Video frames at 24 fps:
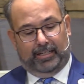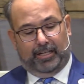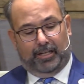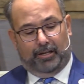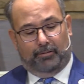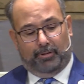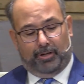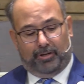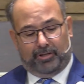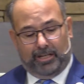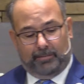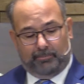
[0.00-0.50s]

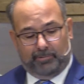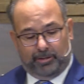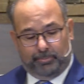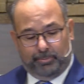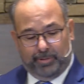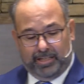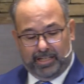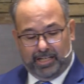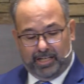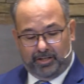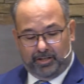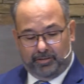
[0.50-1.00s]
Well, come with me
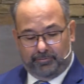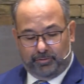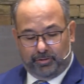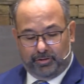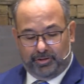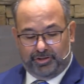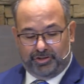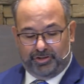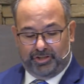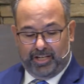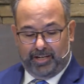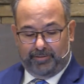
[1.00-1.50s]
now to
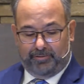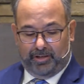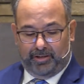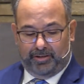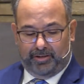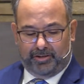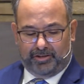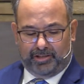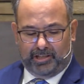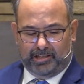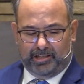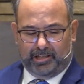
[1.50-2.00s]
verse 7.
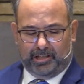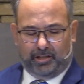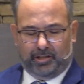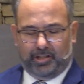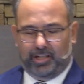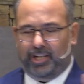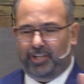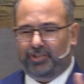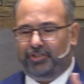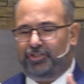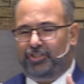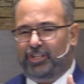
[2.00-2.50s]
There's a little
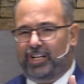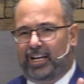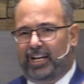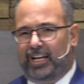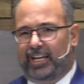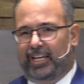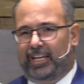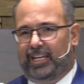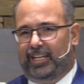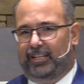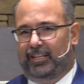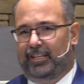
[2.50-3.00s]

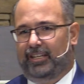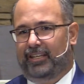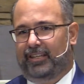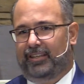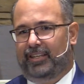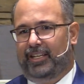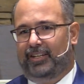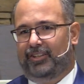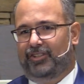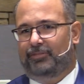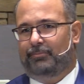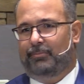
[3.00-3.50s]
aside
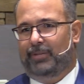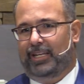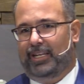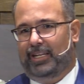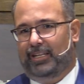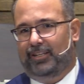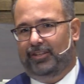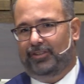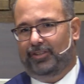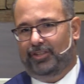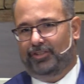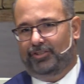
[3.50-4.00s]
that is
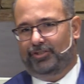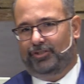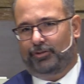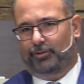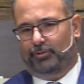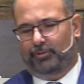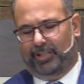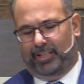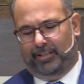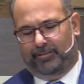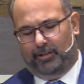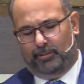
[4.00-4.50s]
made in this
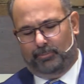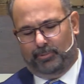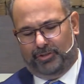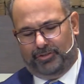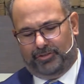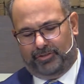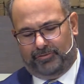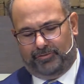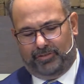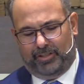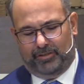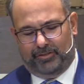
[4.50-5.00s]
story. It almost
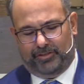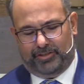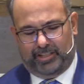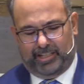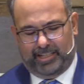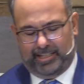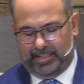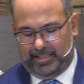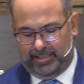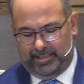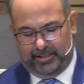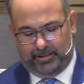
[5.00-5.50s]
feels
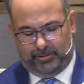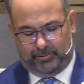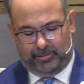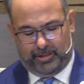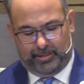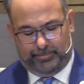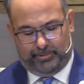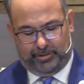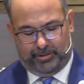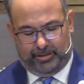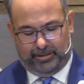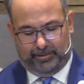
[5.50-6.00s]
like an
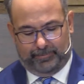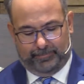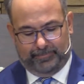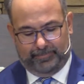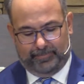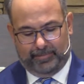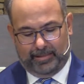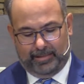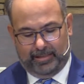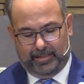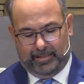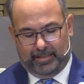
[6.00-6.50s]
interruption.
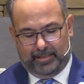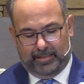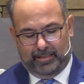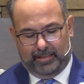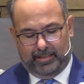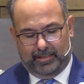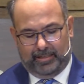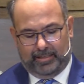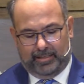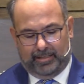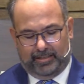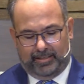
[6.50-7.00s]

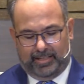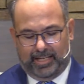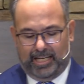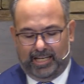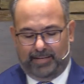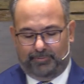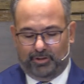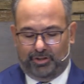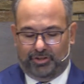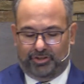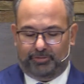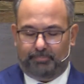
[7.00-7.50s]

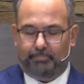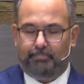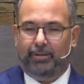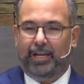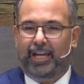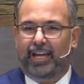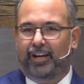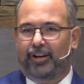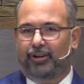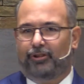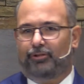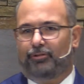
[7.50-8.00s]
David's
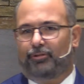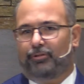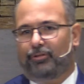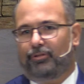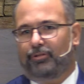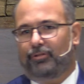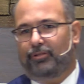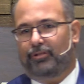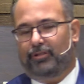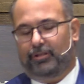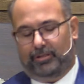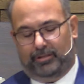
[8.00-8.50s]

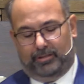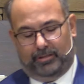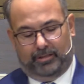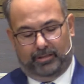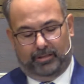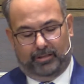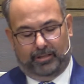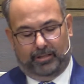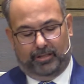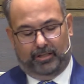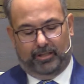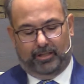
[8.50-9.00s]
peril
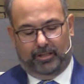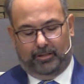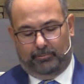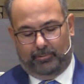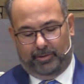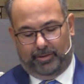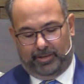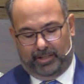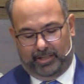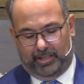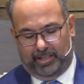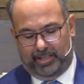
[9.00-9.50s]

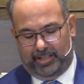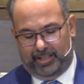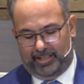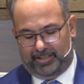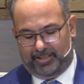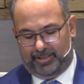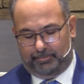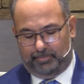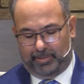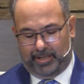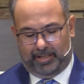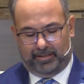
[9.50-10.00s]
with the
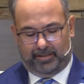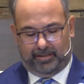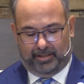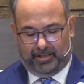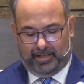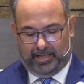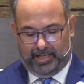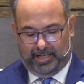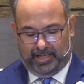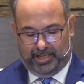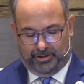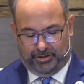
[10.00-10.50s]
unexpected
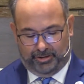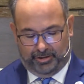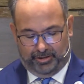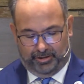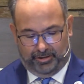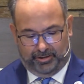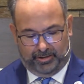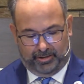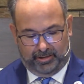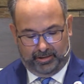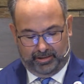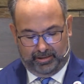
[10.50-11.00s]

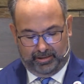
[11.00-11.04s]
agent.